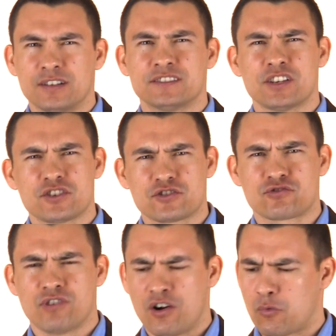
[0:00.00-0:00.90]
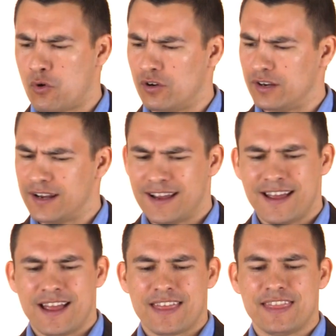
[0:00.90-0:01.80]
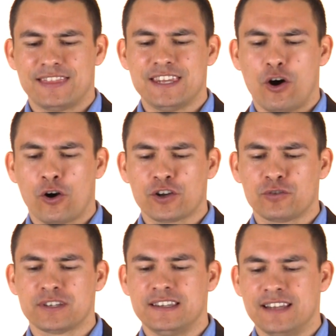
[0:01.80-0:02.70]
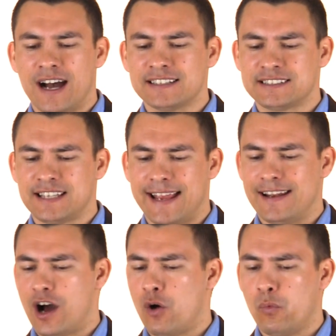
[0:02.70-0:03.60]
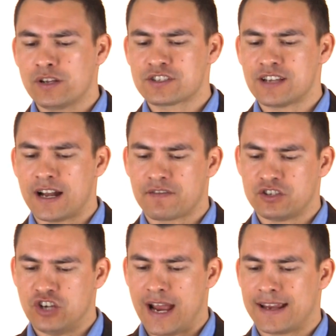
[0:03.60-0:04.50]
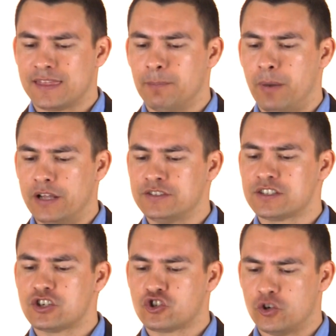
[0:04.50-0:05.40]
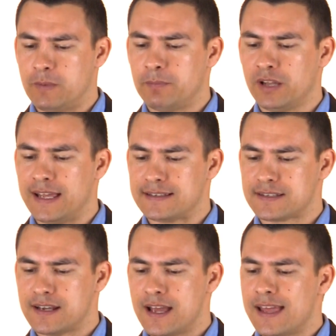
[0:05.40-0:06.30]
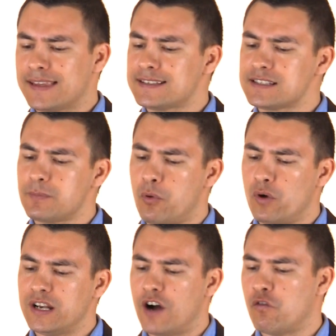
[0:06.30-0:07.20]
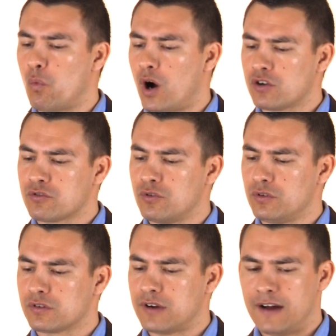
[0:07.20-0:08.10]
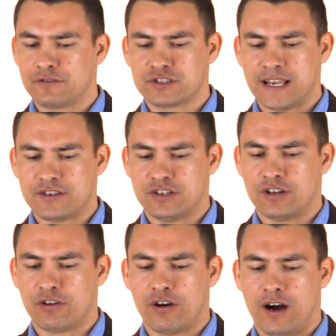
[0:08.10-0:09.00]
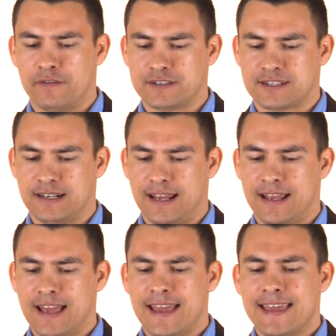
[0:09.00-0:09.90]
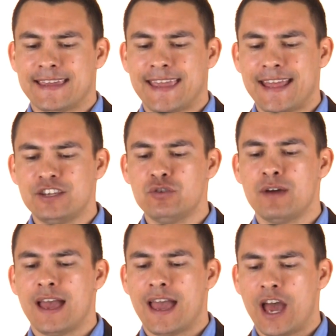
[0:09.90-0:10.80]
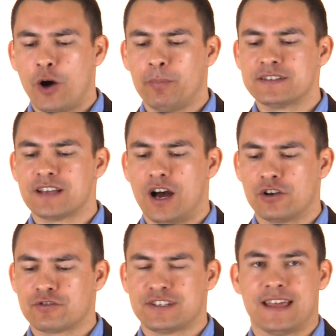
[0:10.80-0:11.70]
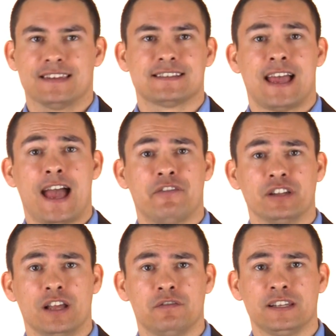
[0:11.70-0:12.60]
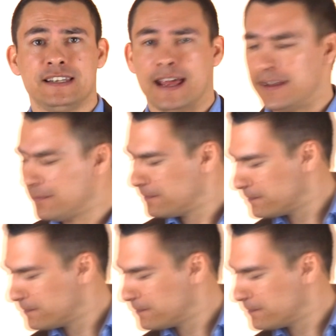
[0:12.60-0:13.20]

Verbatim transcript: such a strong word that the article did not state on which side of the jacket the buttons should be placed. This is a point of water cooler conversation in our office today. Can you help us understand this? Have a lovely day.